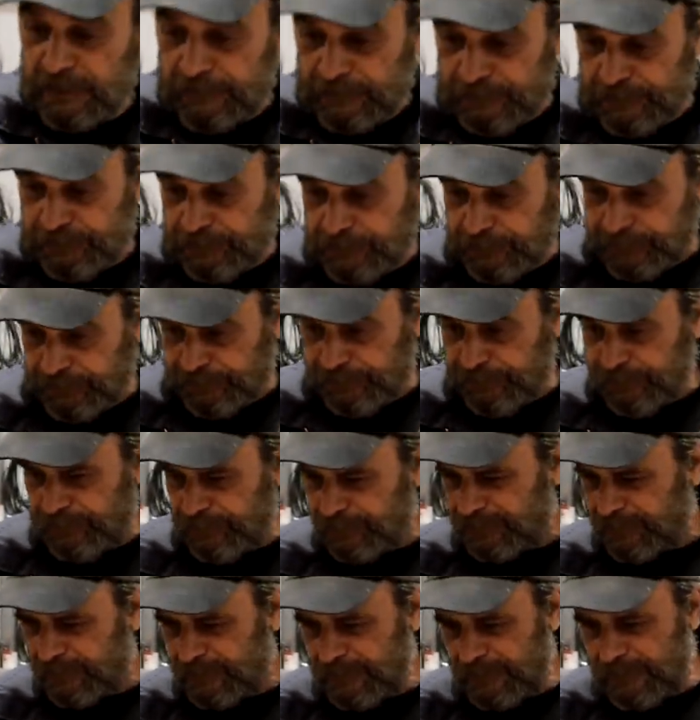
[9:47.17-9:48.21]

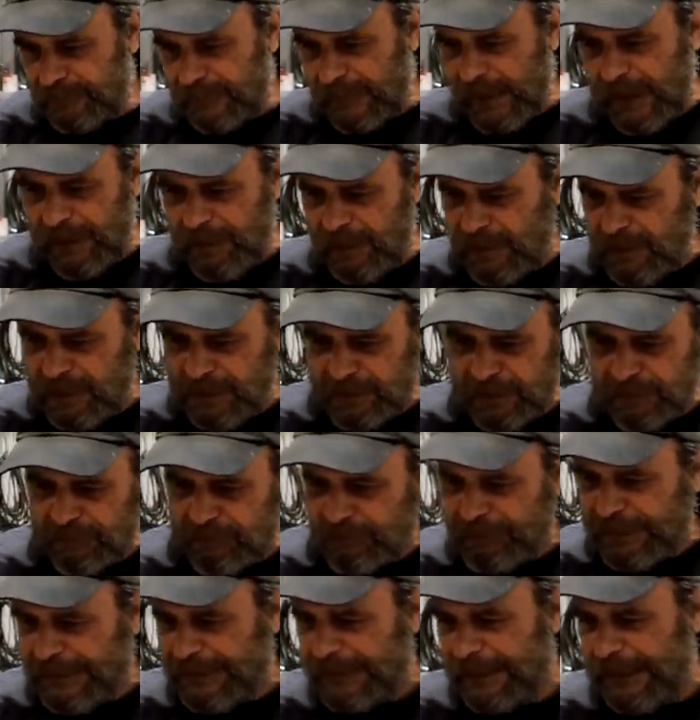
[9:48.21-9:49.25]
I don't know, here's a
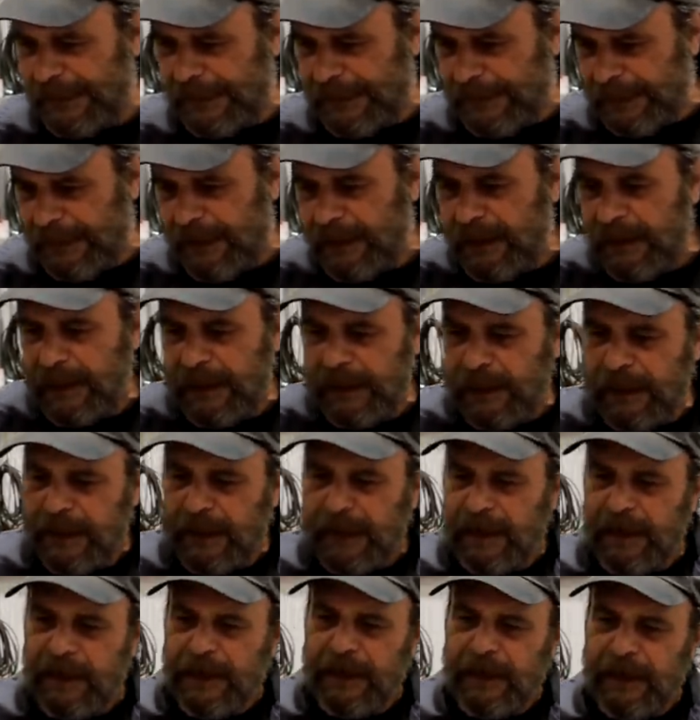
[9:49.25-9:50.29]
relay.
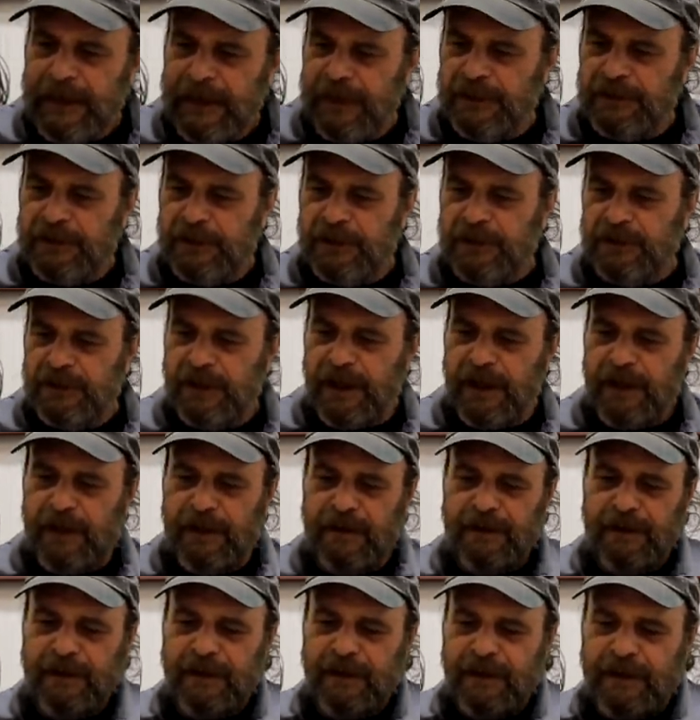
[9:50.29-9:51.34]
Here's
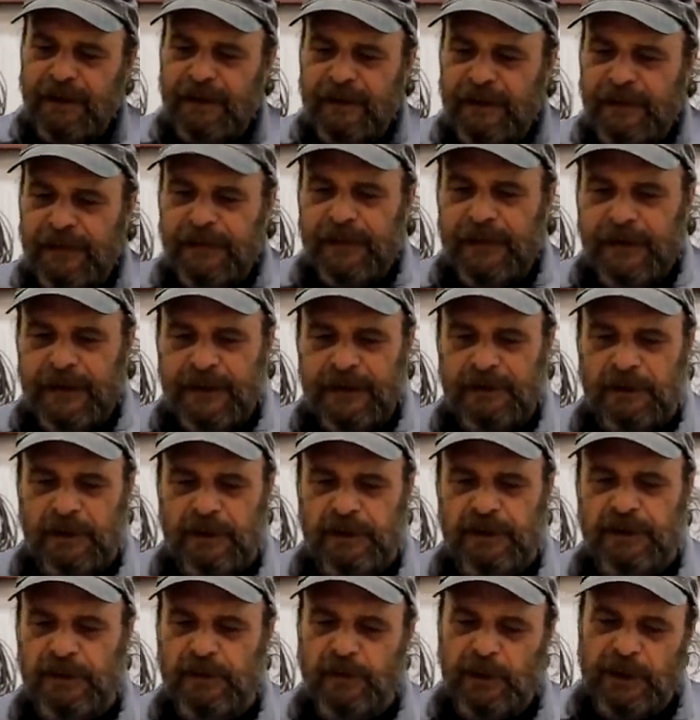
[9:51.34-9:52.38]
a
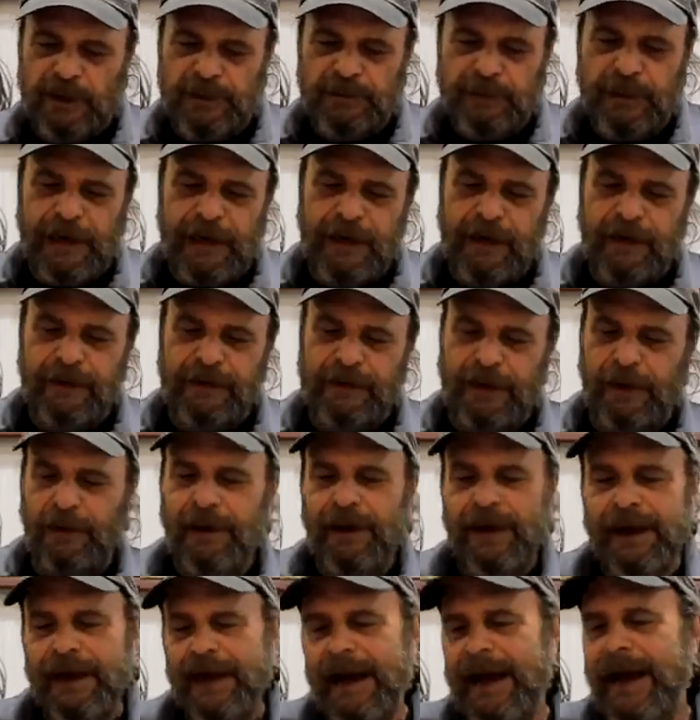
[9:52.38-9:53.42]
switch panel. Now,
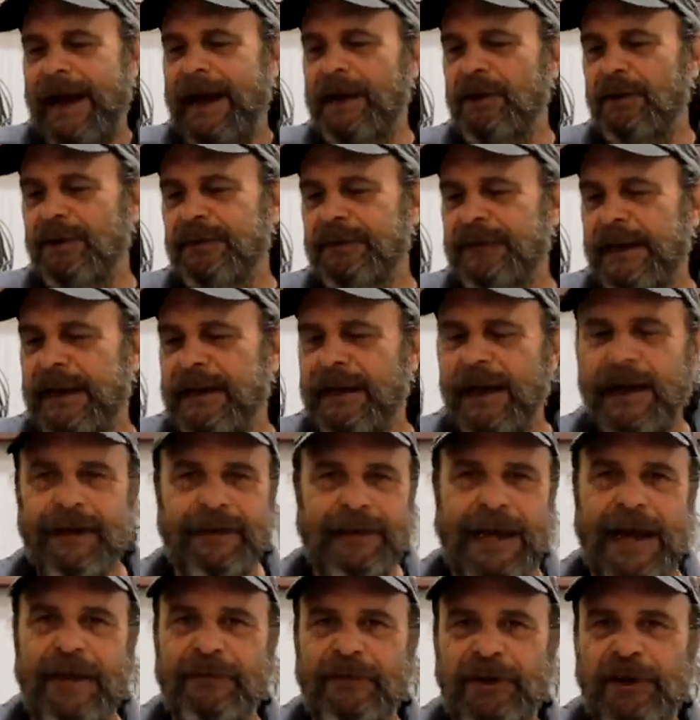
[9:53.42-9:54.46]
I don't think I'll
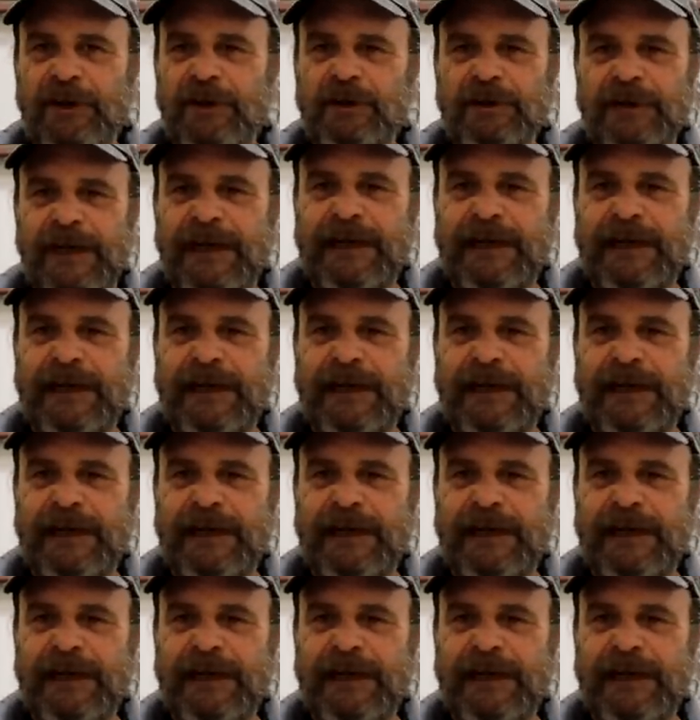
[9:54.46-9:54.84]
ever use